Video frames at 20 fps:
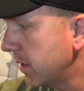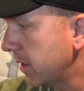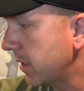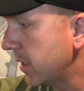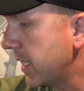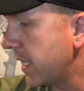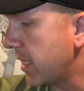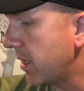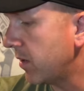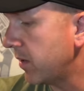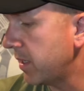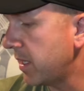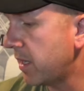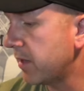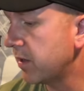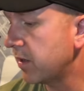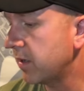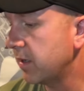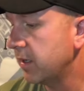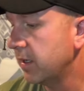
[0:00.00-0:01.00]
Now
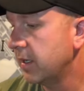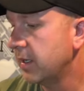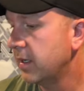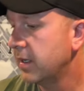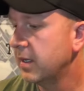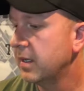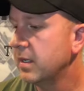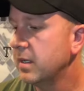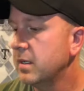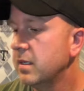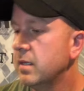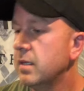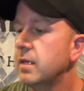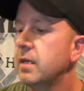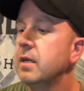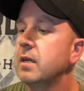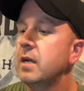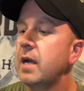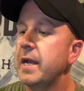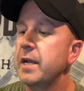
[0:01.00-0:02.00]

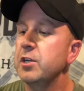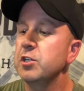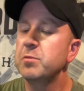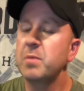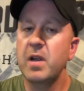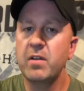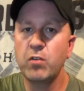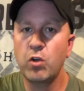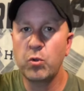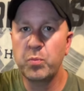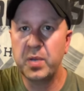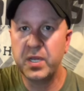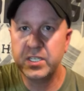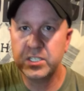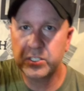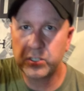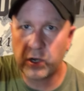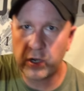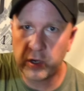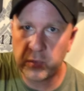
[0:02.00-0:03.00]
I use my roll pin,
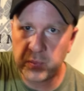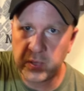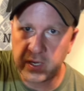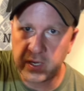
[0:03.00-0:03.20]
starter